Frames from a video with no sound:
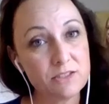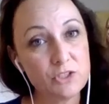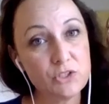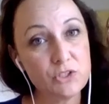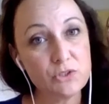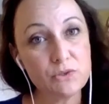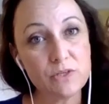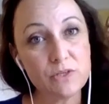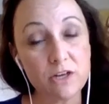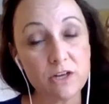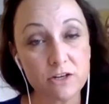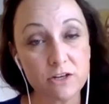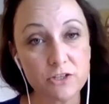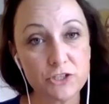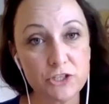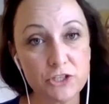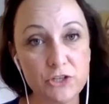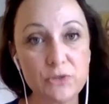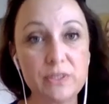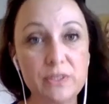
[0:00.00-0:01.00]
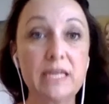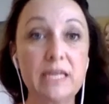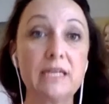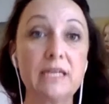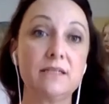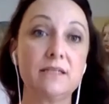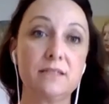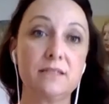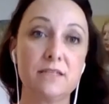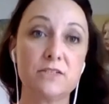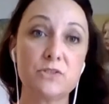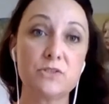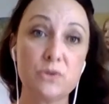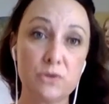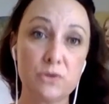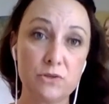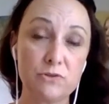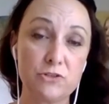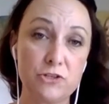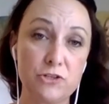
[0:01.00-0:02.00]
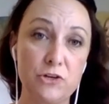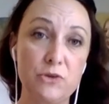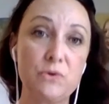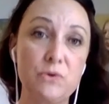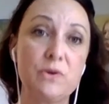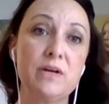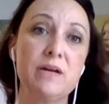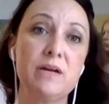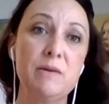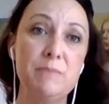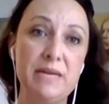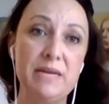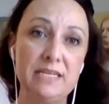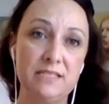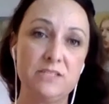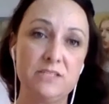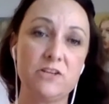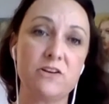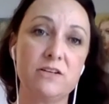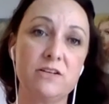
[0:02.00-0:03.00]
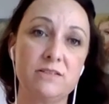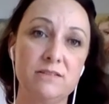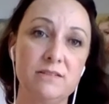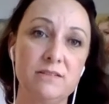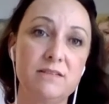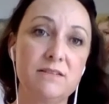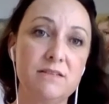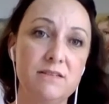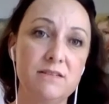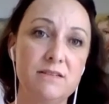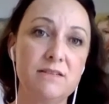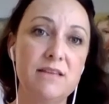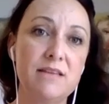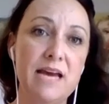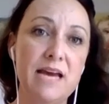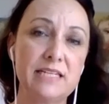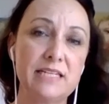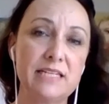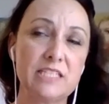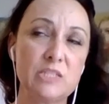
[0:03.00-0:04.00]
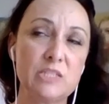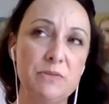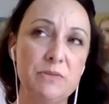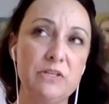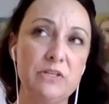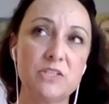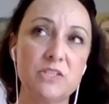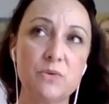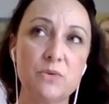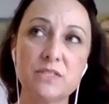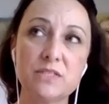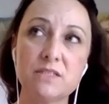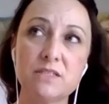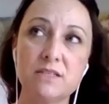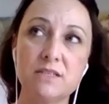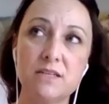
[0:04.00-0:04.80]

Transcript: to an art show and getting a solo show based on that experience. It wasn't